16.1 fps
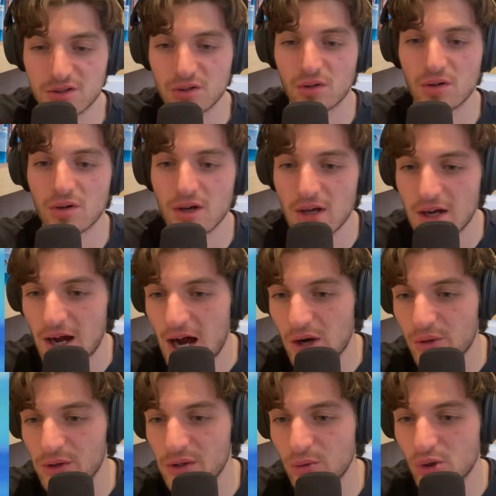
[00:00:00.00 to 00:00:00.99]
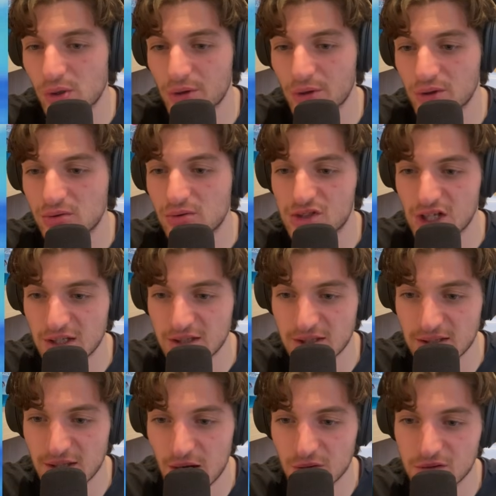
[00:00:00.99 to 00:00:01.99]
So I really recommend you to check
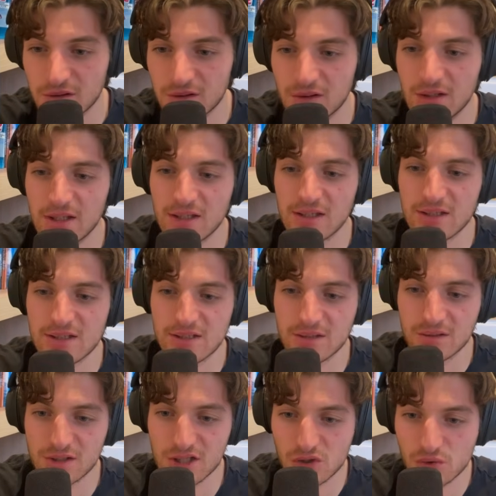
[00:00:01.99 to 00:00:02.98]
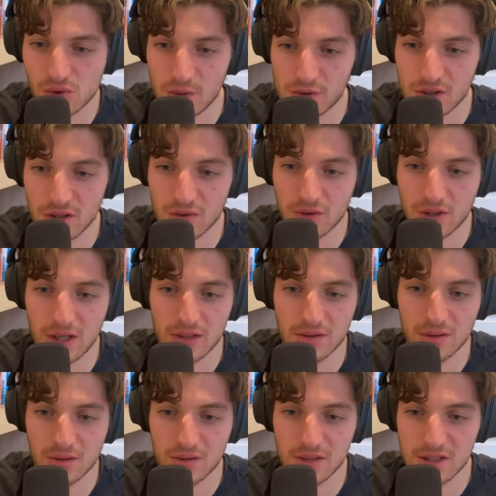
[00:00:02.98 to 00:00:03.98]
that out. The link is in the description. You can
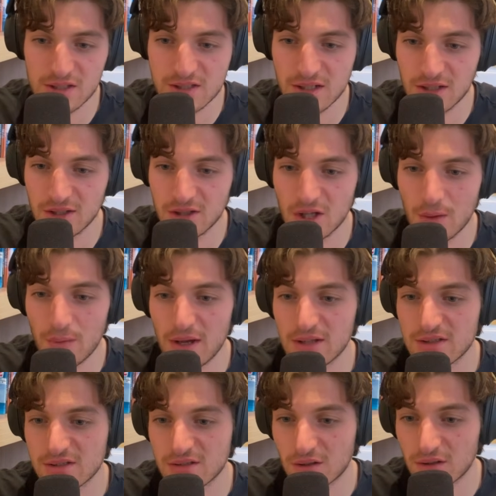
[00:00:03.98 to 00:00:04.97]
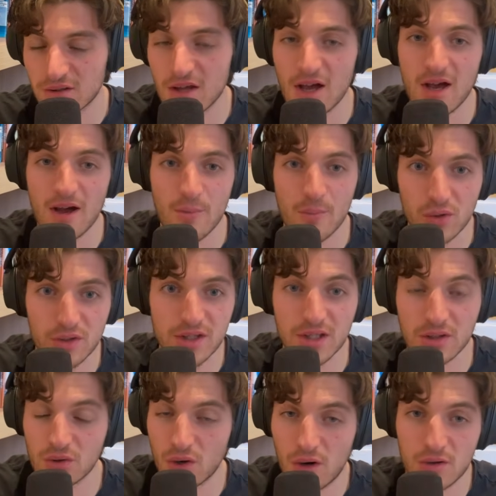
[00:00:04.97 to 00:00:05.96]
download it, set it up, and start
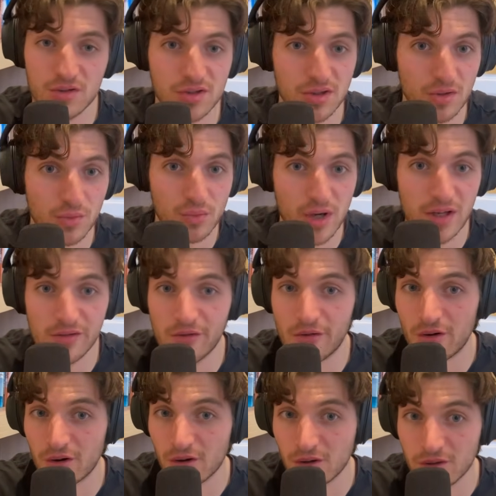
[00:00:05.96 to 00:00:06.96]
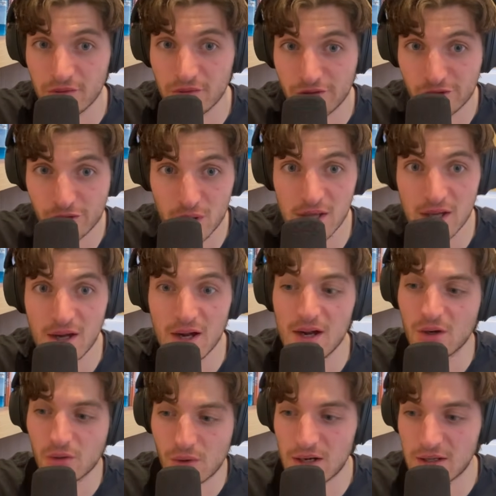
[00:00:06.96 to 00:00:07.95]
building your own second brain for free
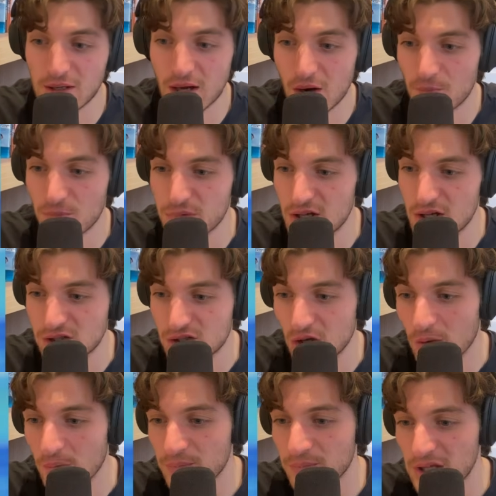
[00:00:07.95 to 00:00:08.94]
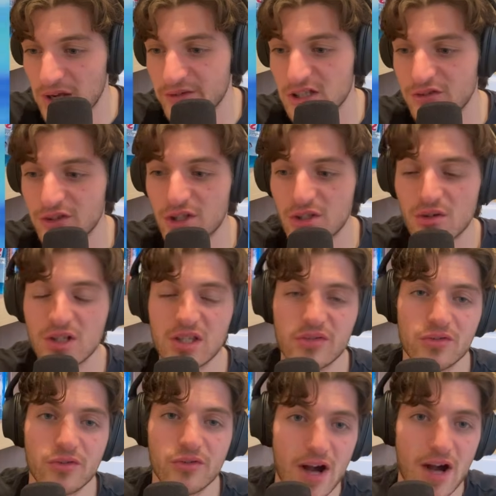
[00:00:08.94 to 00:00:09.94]
right now. So if this video
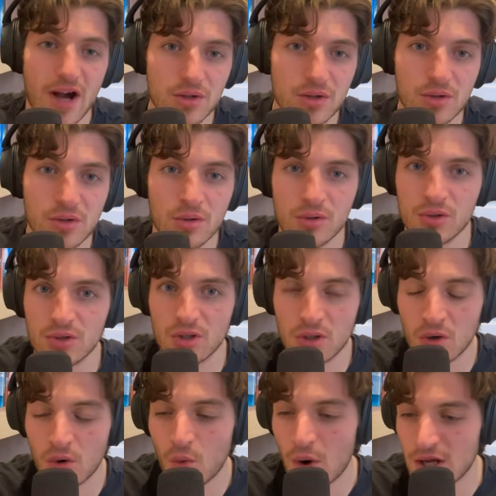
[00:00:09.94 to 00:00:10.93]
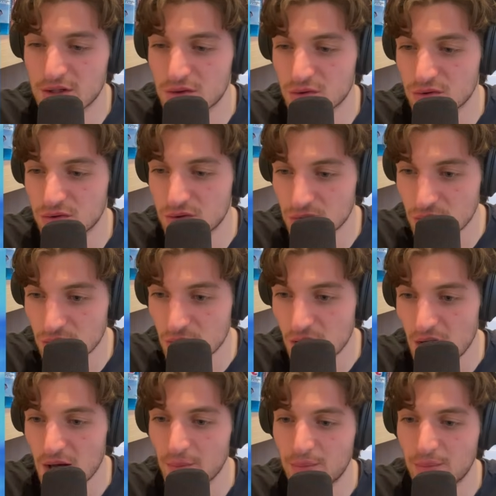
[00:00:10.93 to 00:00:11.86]
gives you value, you know what to do.